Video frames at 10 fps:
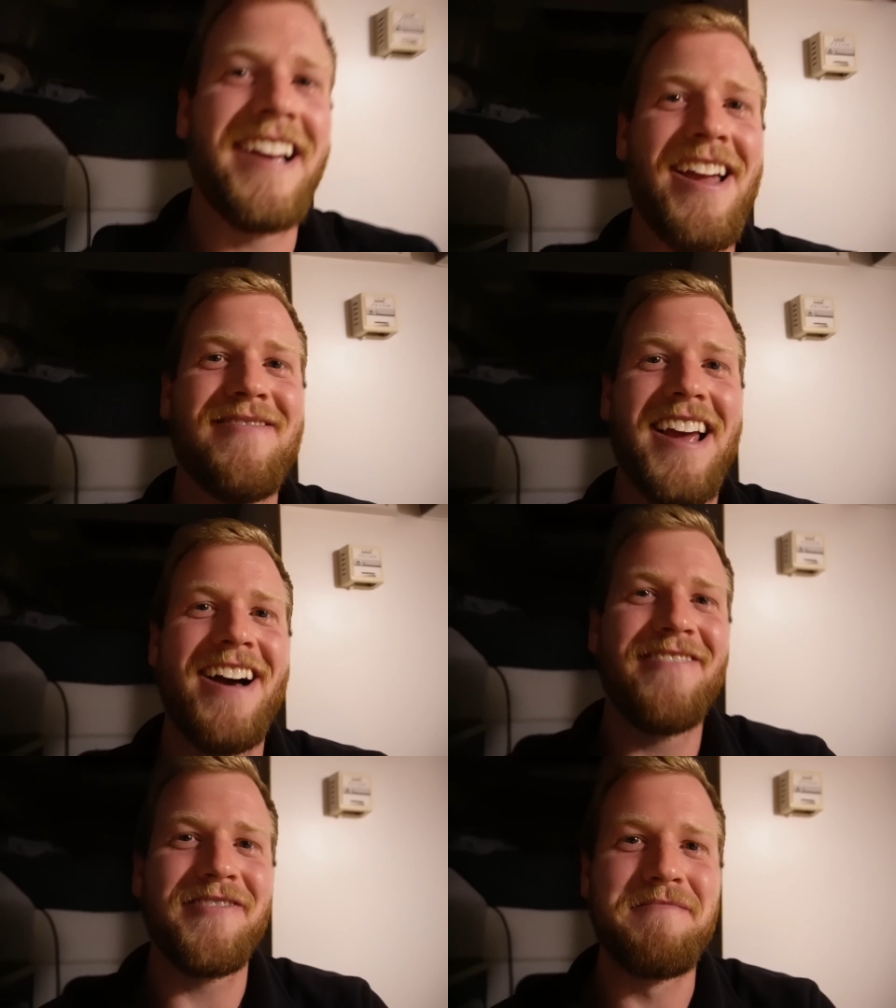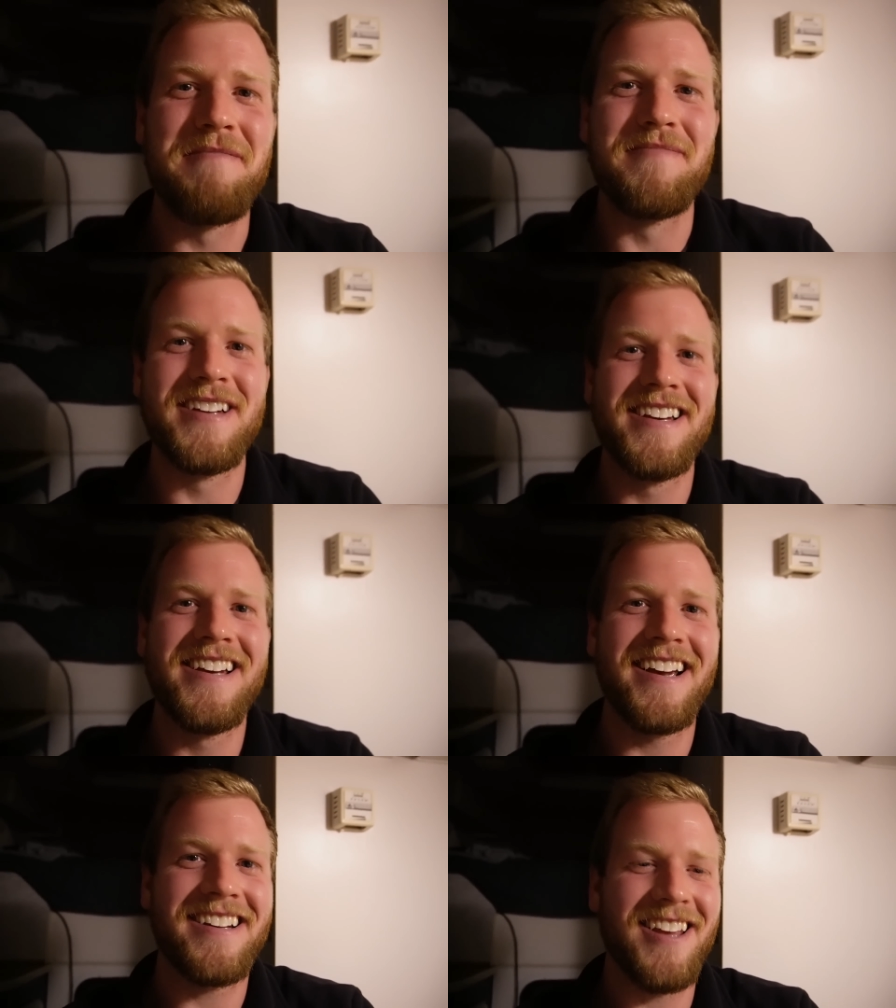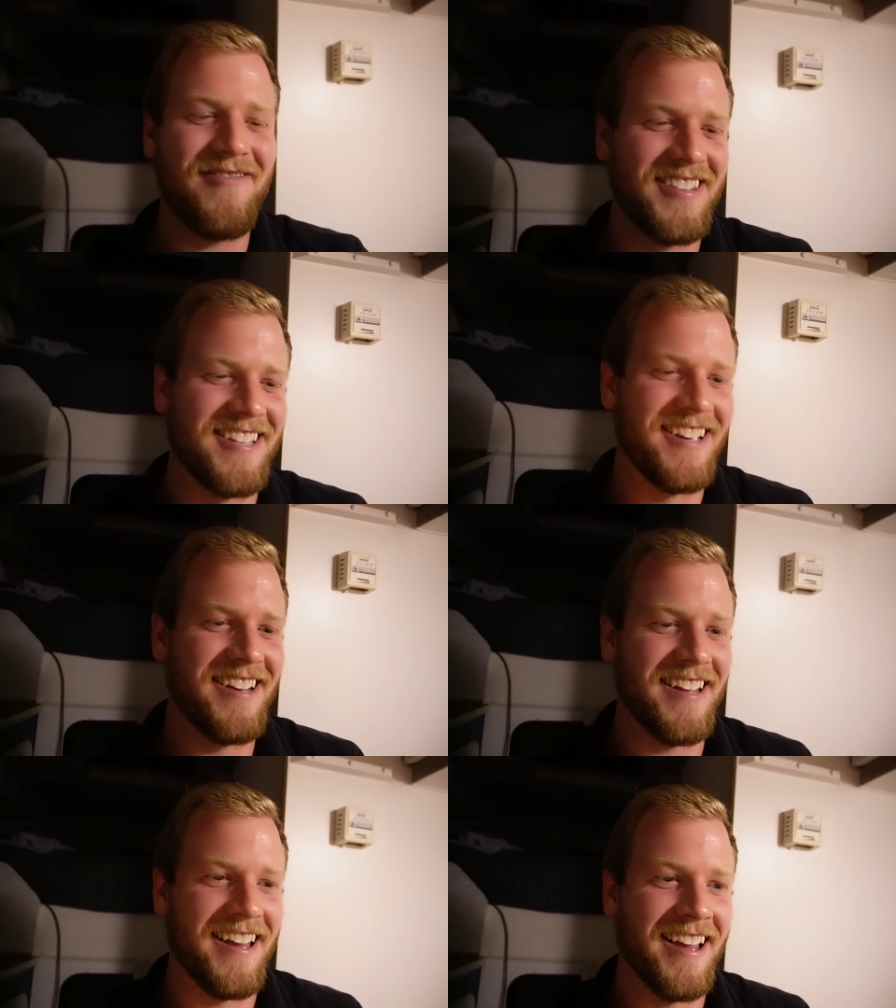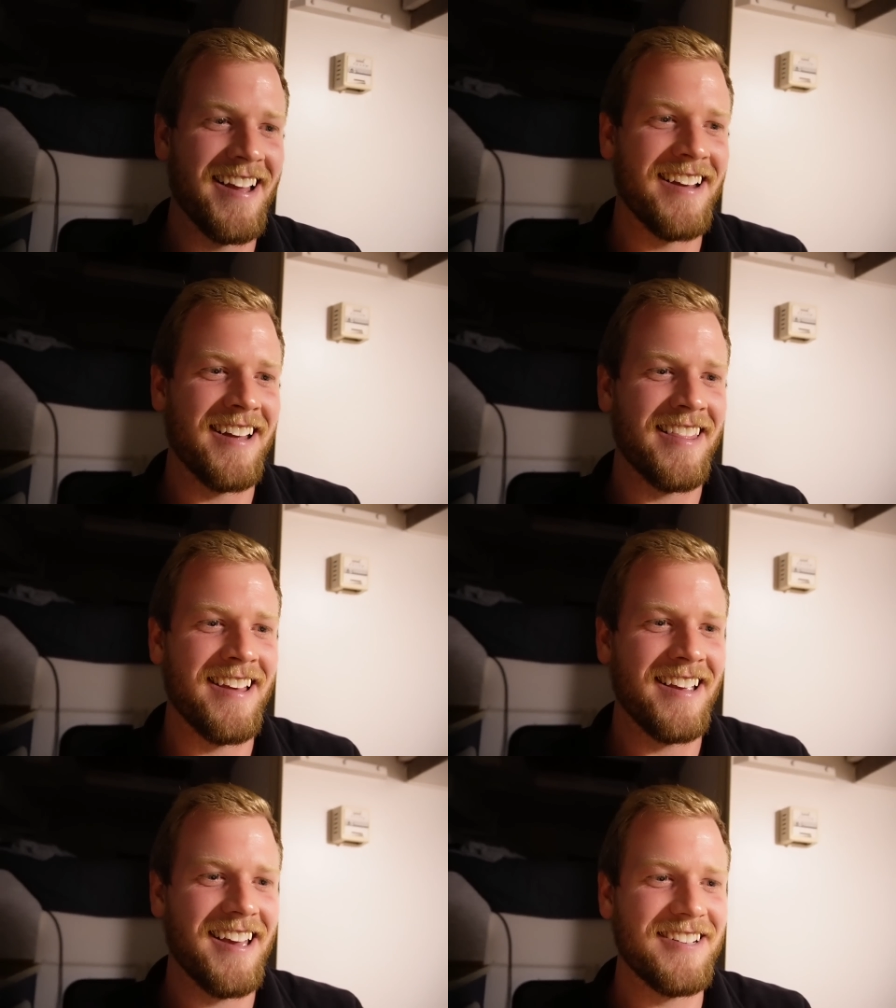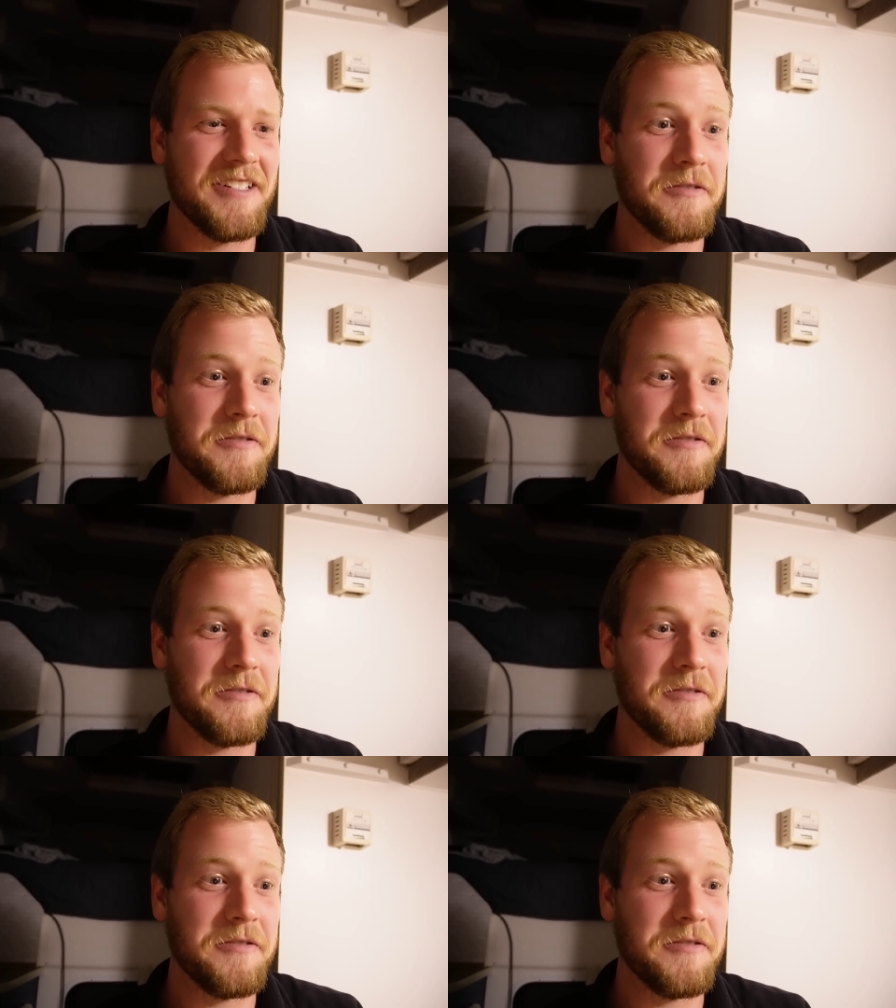came down from a big deficit, and I think I just